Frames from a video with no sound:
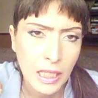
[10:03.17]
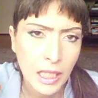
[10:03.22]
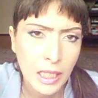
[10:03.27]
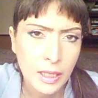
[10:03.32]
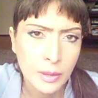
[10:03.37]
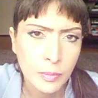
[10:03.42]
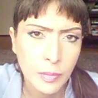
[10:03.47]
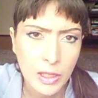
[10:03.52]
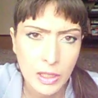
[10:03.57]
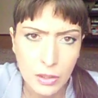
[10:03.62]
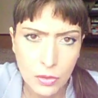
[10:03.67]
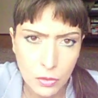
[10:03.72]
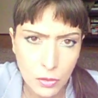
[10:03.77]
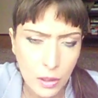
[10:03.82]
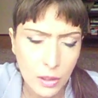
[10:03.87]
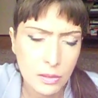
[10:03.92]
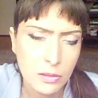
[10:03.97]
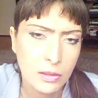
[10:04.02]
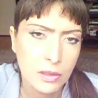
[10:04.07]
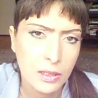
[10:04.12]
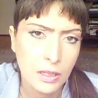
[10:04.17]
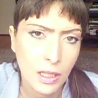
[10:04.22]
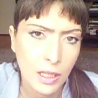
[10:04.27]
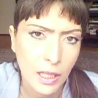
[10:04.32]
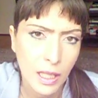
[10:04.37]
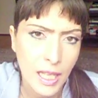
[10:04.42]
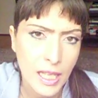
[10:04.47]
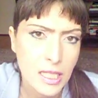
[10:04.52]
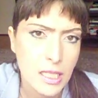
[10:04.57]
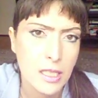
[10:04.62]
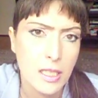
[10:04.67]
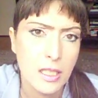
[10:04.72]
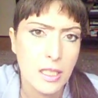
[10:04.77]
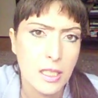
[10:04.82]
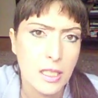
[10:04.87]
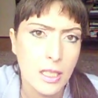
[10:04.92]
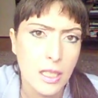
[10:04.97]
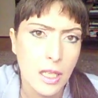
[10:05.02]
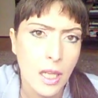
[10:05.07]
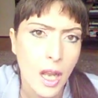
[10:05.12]
time and throughout the last
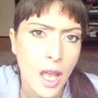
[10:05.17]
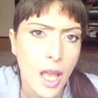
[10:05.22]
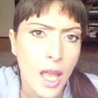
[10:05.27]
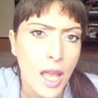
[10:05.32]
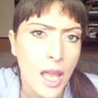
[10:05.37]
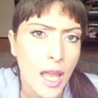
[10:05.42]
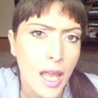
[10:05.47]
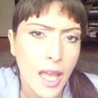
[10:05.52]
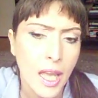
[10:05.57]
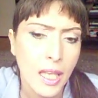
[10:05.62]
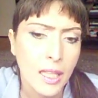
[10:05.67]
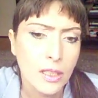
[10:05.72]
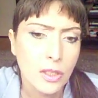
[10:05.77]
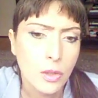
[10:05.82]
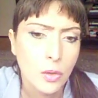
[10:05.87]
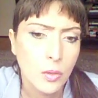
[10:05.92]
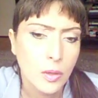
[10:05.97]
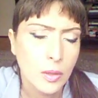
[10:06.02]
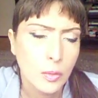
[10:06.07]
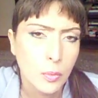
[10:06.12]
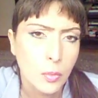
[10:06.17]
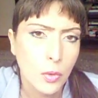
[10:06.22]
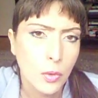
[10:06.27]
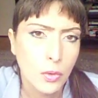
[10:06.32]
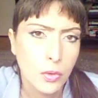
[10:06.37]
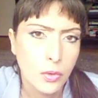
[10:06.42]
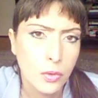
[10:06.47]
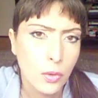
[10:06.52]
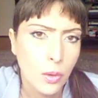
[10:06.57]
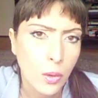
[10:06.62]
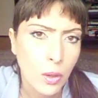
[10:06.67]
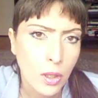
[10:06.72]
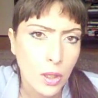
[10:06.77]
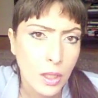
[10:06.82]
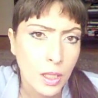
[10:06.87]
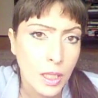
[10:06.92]
year, and you will pull through.